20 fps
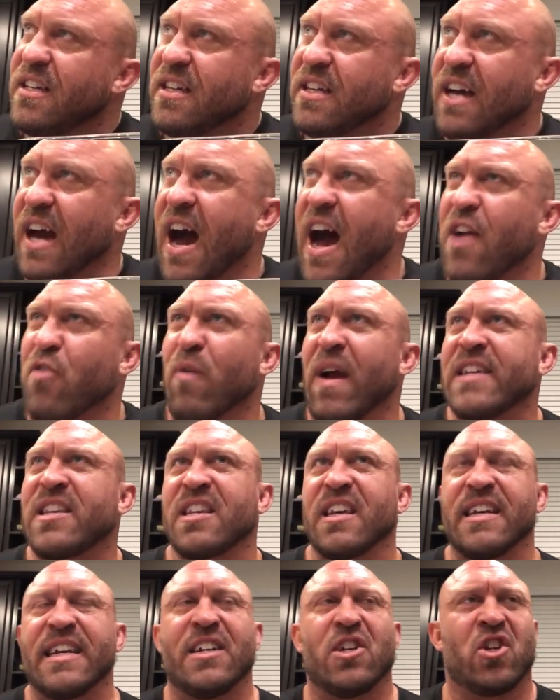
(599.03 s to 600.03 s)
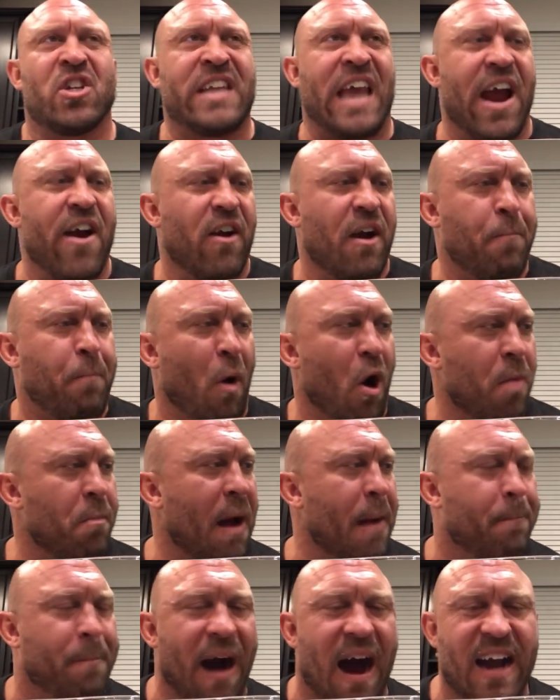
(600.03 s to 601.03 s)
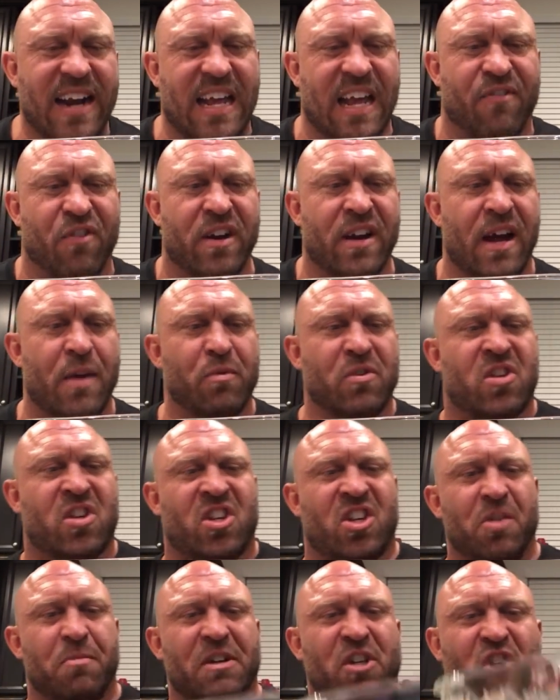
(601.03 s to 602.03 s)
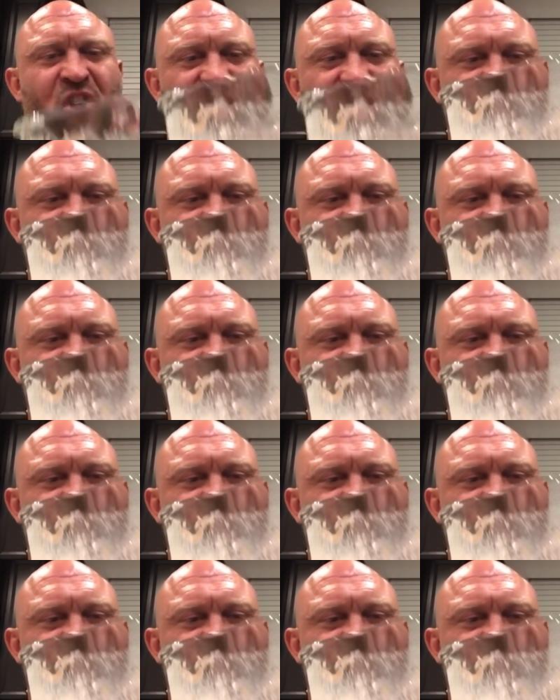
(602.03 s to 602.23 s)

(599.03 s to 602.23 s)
God, wrestling and just tearing apart my body every night was so much